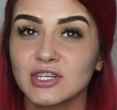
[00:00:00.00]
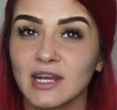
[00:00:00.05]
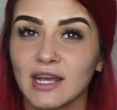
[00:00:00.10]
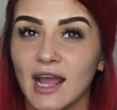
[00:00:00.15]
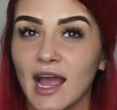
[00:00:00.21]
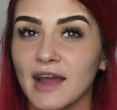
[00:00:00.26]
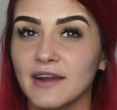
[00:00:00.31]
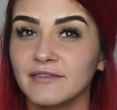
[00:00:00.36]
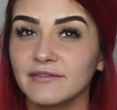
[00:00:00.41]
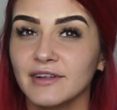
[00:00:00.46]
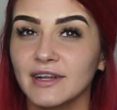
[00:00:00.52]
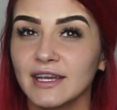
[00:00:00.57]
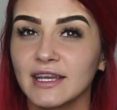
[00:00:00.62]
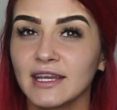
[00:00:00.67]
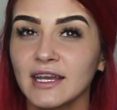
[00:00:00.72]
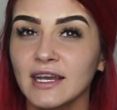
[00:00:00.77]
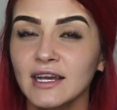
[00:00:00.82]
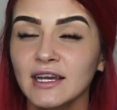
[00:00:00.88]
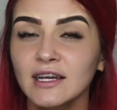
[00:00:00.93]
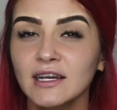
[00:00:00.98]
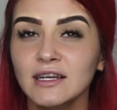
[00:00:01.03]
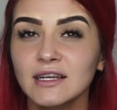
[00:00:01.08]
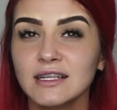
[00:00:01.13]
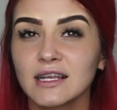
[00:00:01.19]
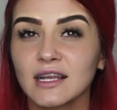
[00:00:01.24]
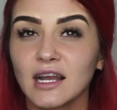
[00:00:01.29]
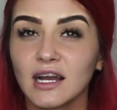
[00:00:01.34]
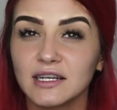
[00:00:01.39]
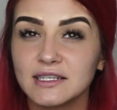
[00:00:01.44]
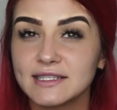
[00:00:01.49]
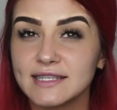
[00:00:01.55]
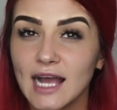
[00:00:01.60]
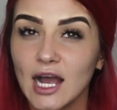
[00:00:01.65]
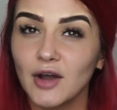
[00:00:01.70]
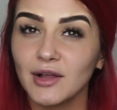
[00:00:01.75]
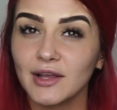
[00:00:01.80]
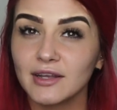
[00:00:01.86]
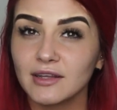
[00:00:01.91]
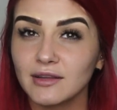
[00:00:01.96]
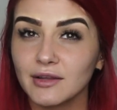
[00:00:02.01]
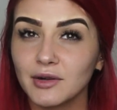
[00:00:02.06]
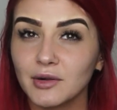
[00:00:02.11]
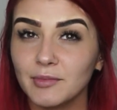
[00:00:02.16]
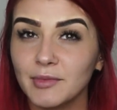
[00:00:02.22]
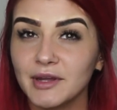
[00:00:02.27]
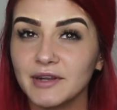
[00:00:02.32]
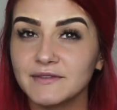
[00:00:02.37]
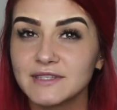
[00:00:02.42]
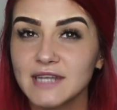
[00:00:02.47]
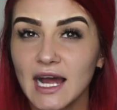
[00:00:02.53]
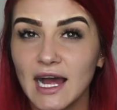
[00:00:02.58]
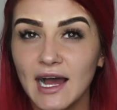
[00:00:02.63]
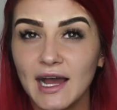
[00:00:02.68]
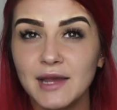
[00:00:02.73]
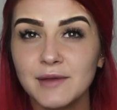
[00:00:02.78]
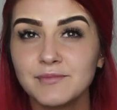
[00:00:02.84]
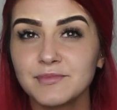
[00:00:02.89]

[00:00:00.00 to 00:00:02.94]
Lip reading: It kind of like cuts out like a little bit of time,